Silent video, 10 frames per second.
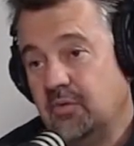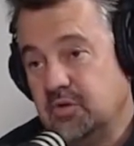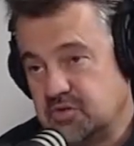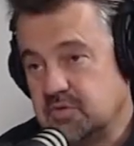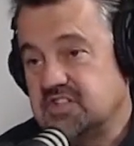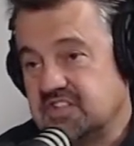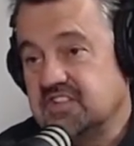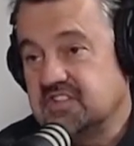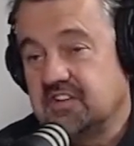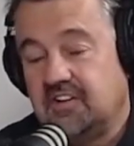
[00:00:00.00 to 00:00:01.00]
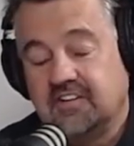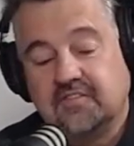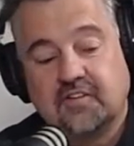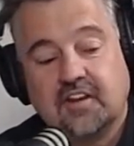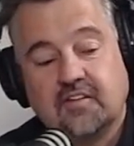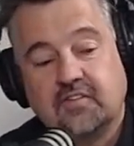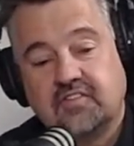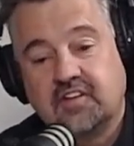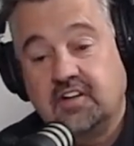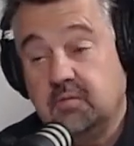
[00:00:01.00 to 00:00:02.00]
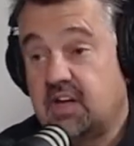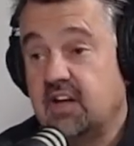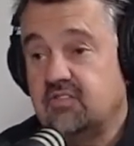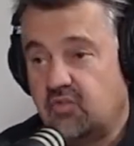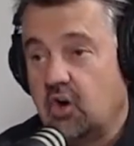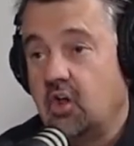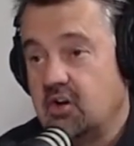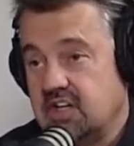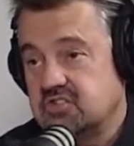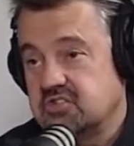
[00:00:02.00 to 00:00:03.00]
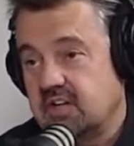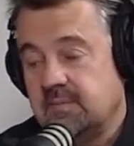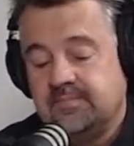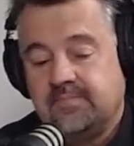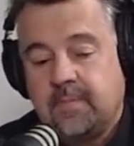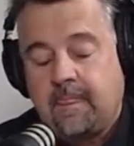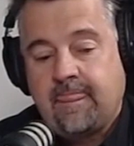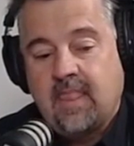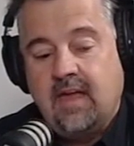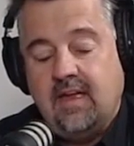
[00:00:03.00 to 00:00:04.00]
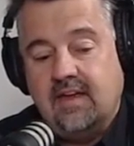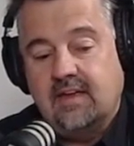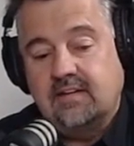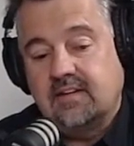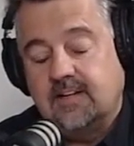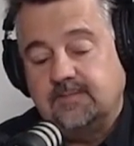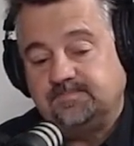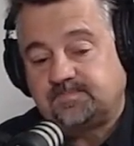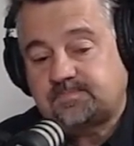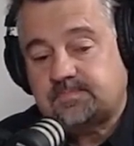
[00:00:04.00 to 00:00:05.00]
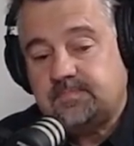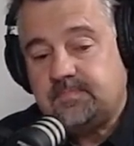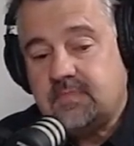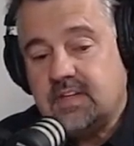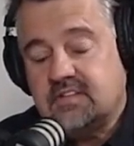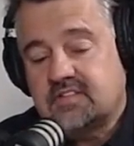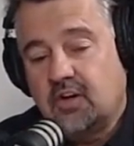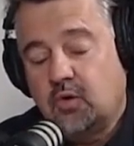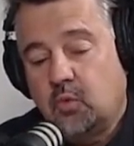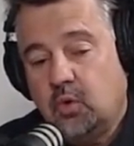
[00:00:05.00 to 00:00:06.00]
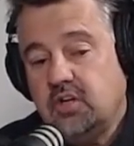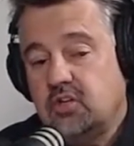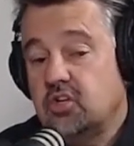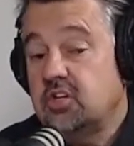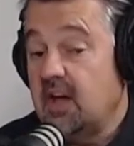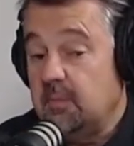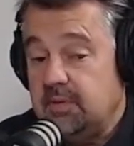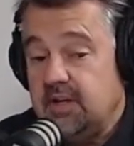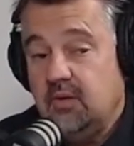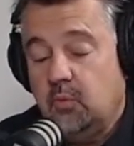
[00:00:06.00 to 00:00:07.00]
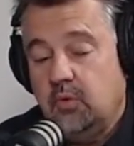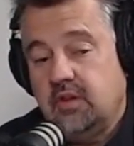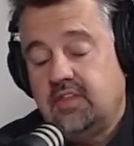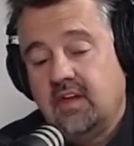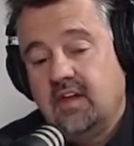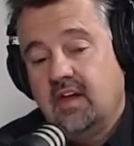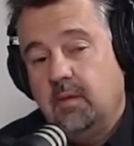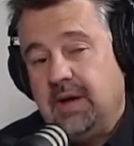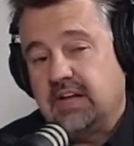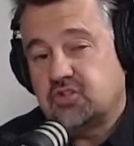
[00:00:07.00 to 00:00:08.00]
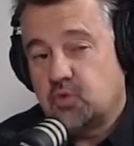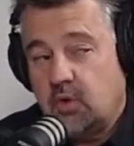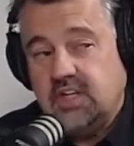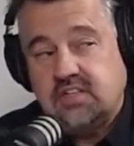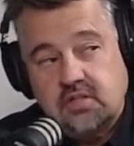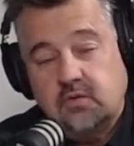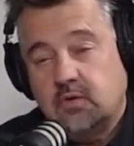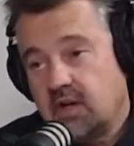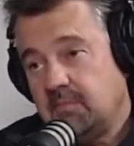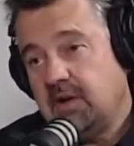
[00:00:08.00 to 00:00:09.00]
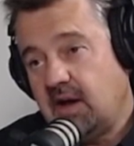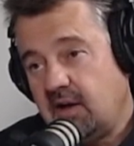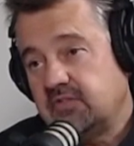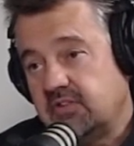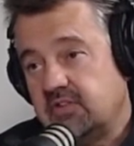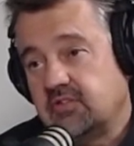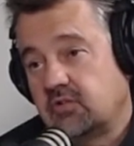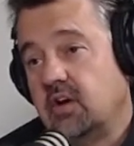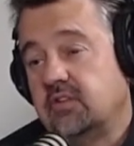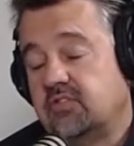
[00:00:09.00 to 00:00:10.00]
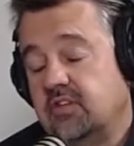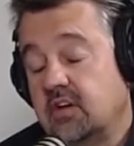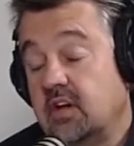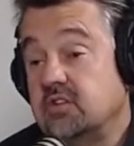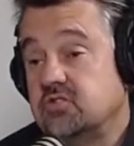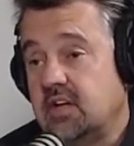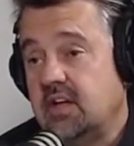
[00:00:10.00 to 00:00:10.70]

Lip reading: Which was just installed in front of the facility because of our long history. And so we're in good company with about 22 alumni offices across the country.